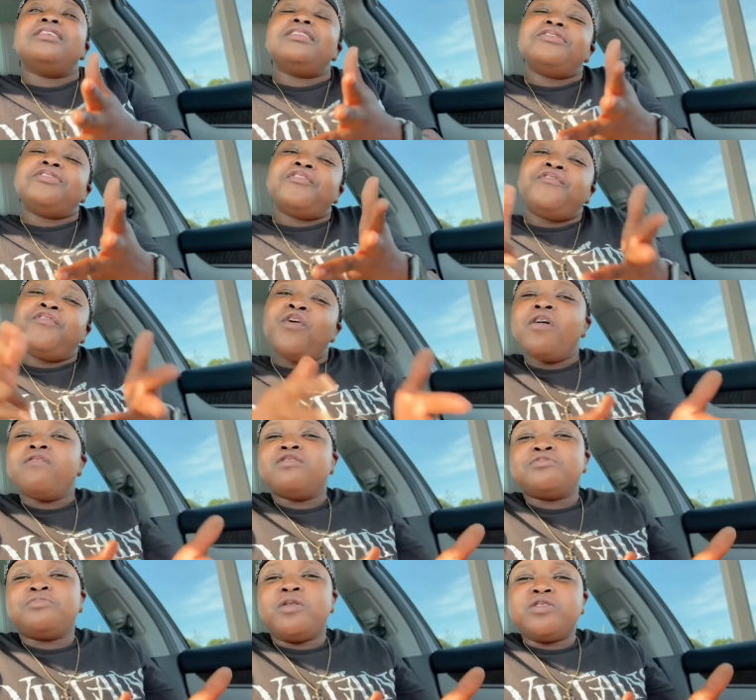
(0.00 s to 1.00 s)
the fourth
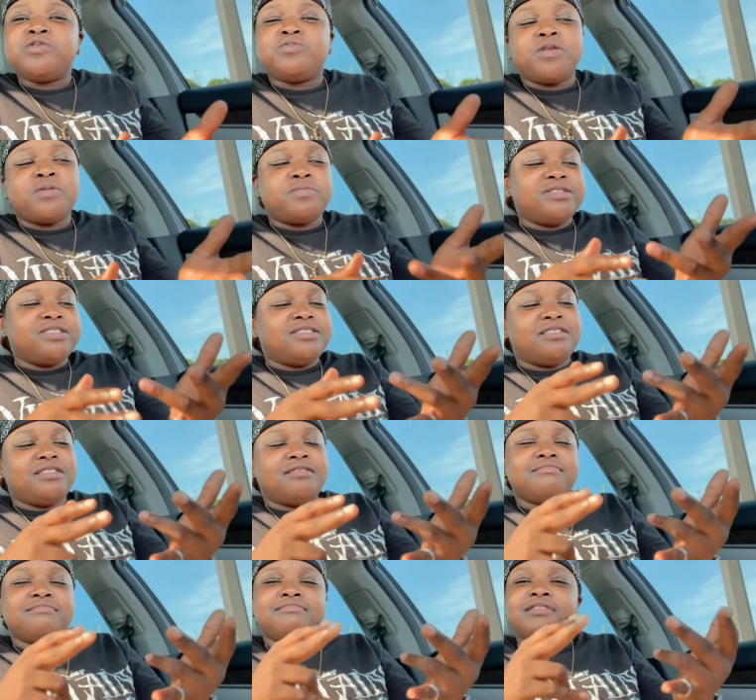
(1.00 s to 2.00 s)
was supposed to represent
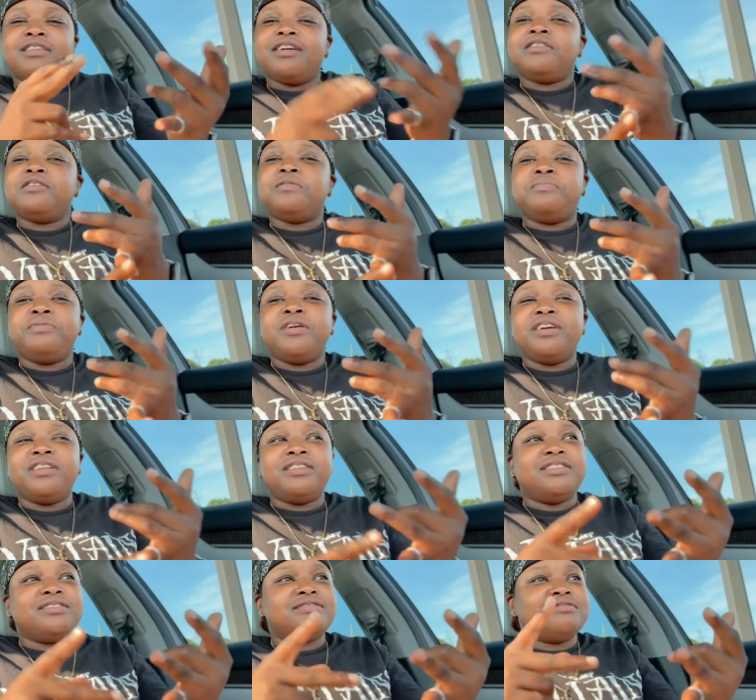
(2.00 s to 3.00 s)

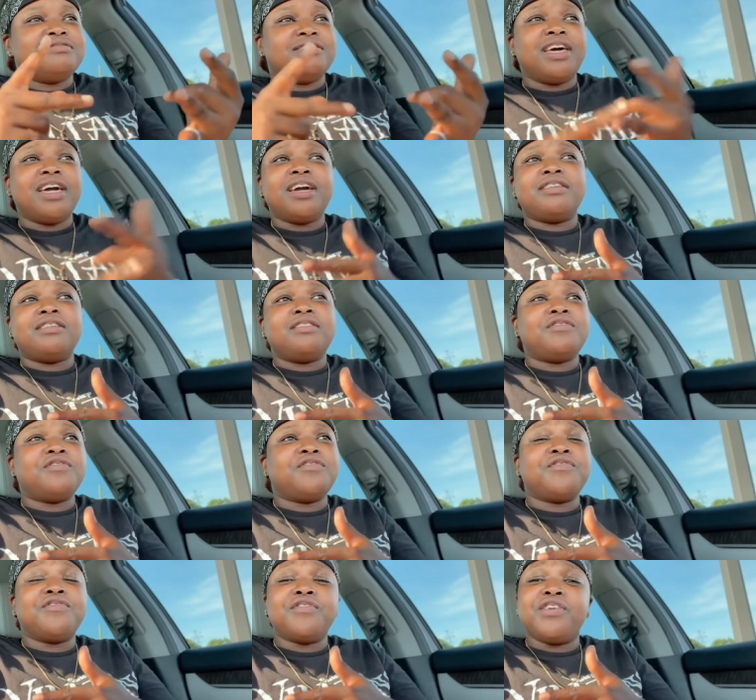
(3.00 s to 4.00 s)
independence, land of the
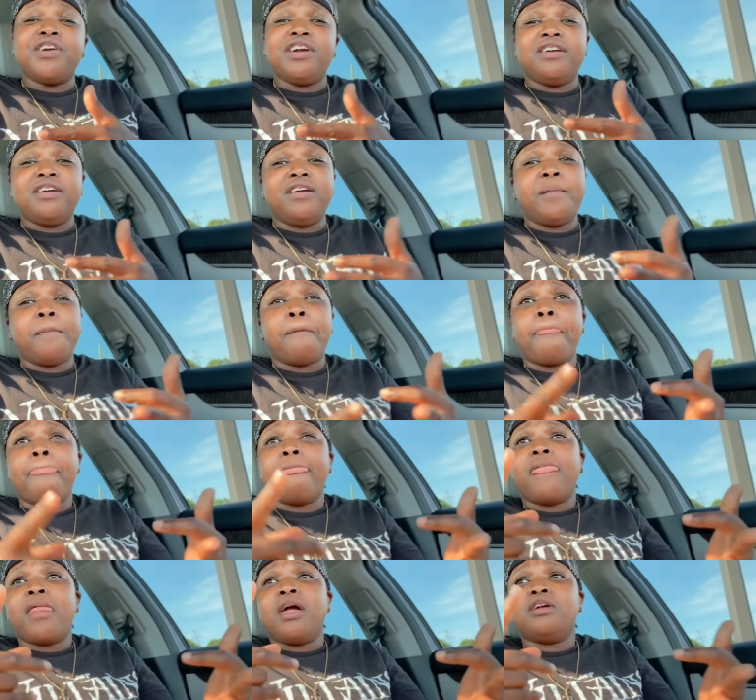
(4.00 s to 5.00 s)
free.
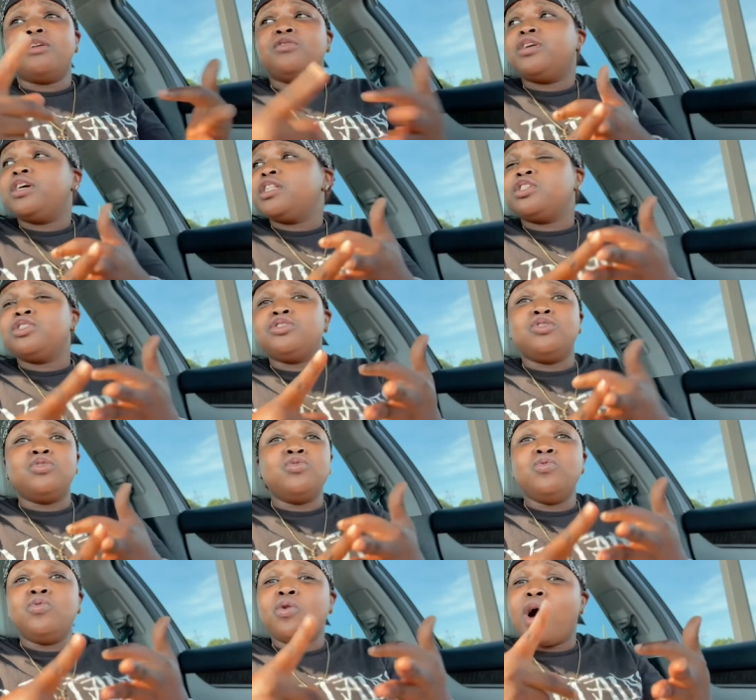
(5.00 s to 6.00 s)
You get to
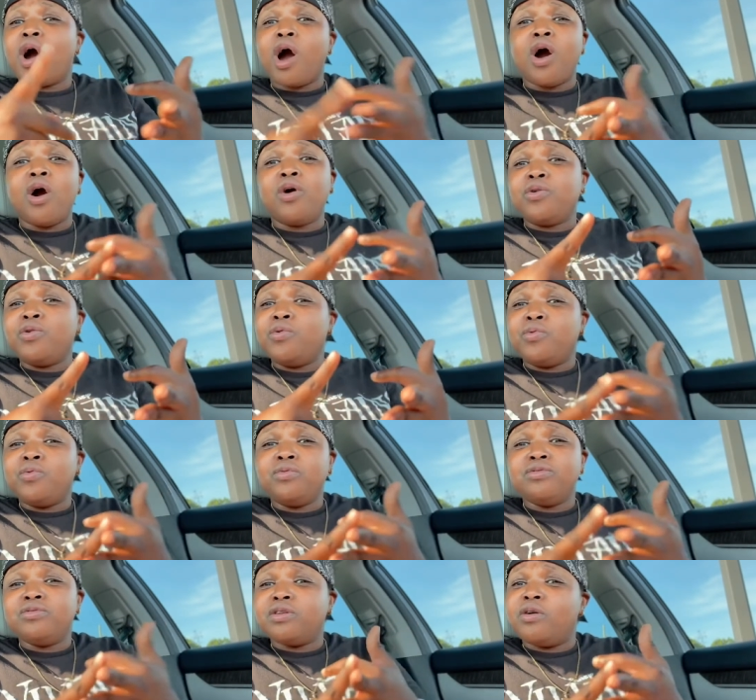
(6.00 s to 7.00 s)
do all you,
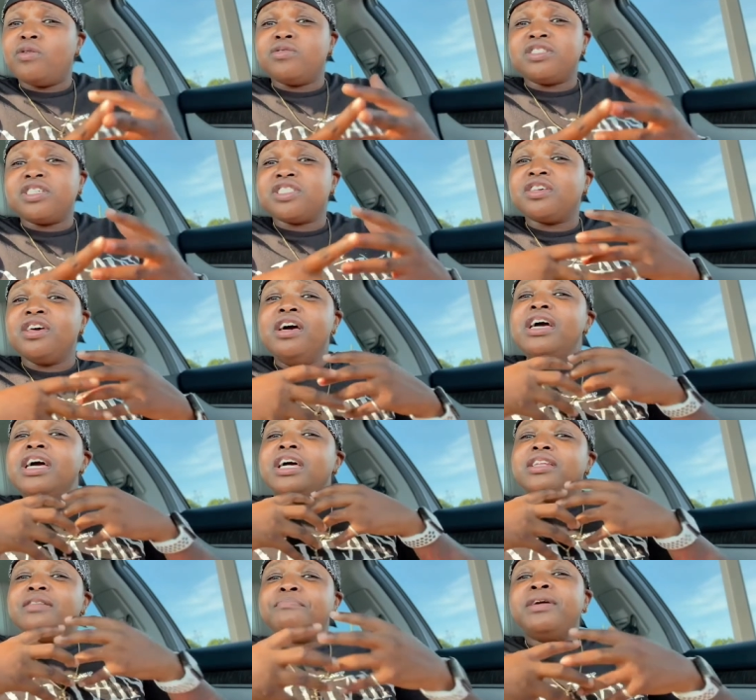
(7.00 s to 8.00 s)
you know, just
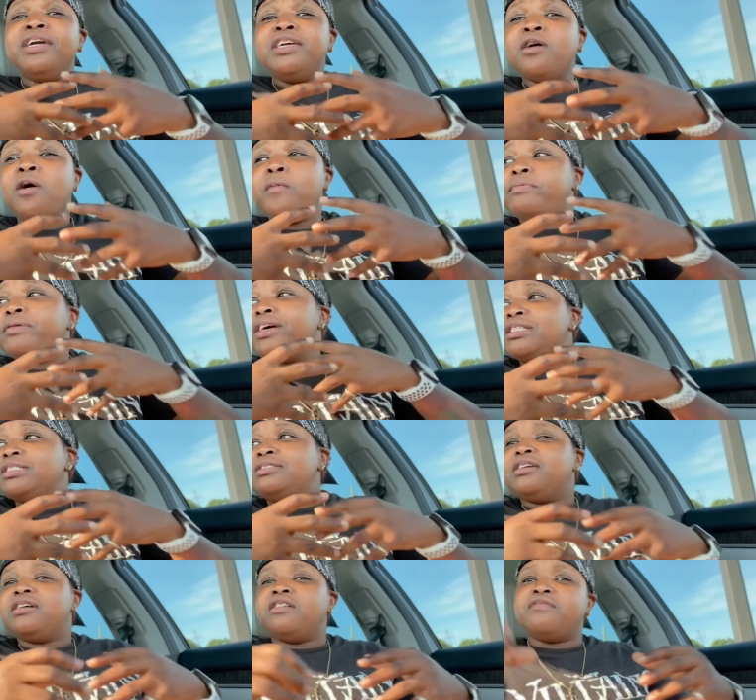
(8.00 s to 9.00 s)
be your
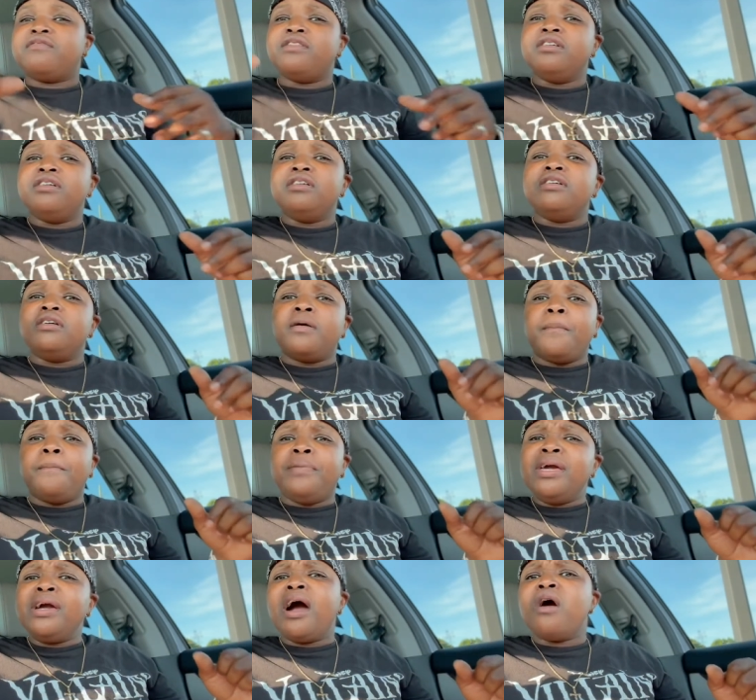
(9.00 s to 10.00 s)
best self.
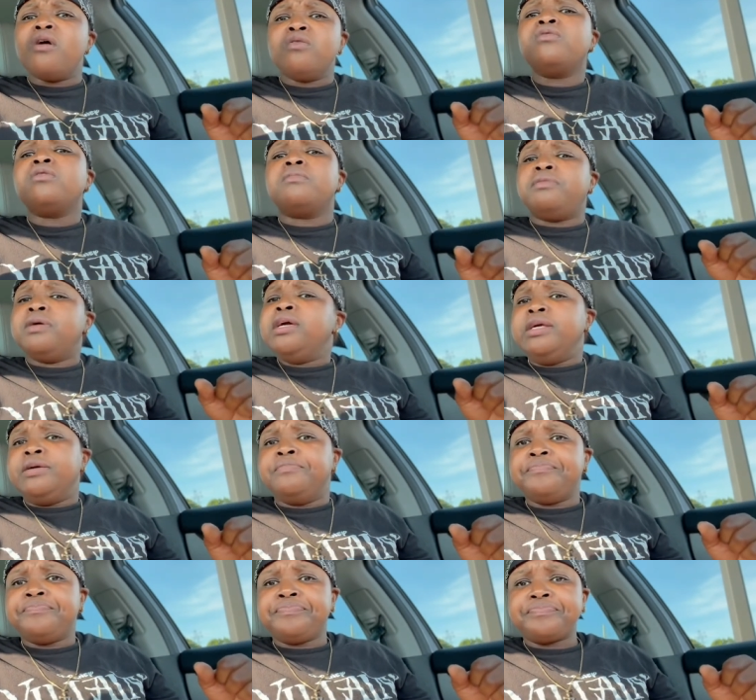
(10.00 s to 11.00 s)
Be all you can be.
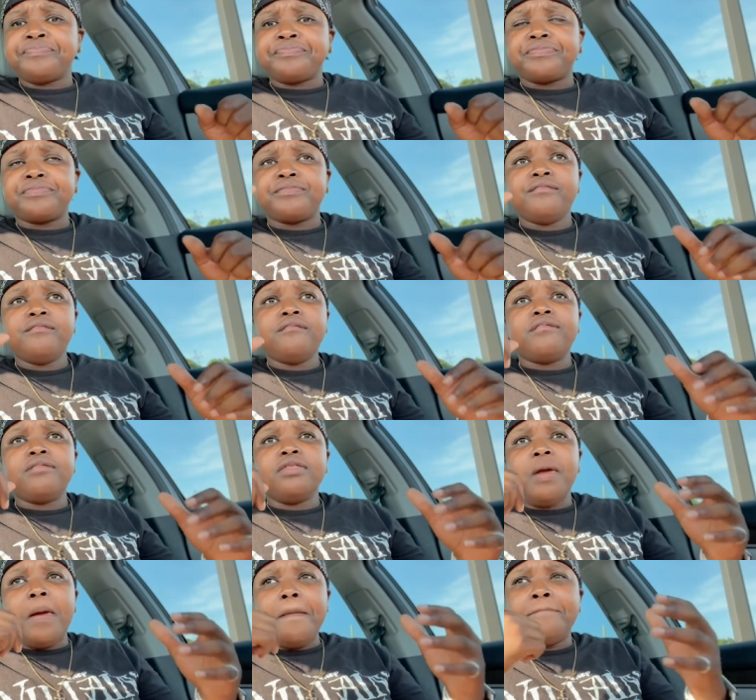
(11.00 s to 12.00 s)

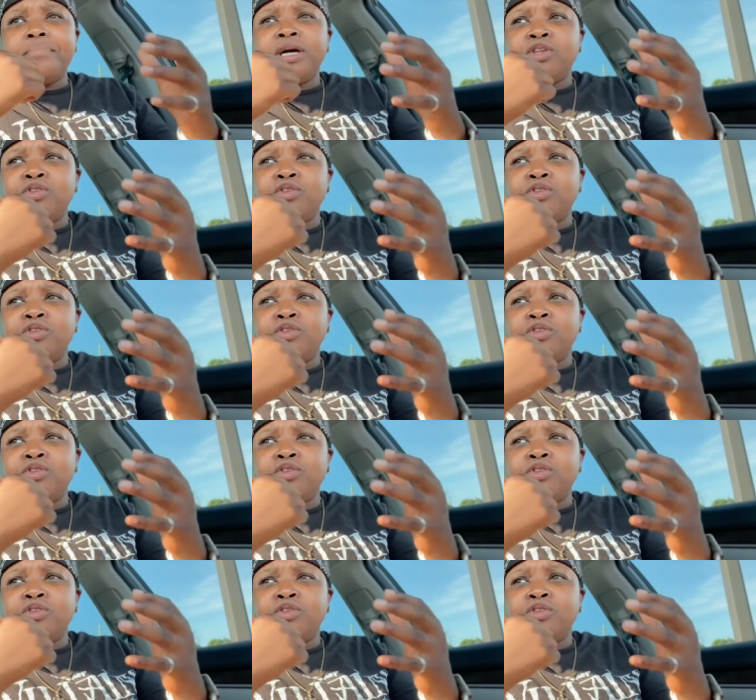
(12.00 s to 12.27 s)
But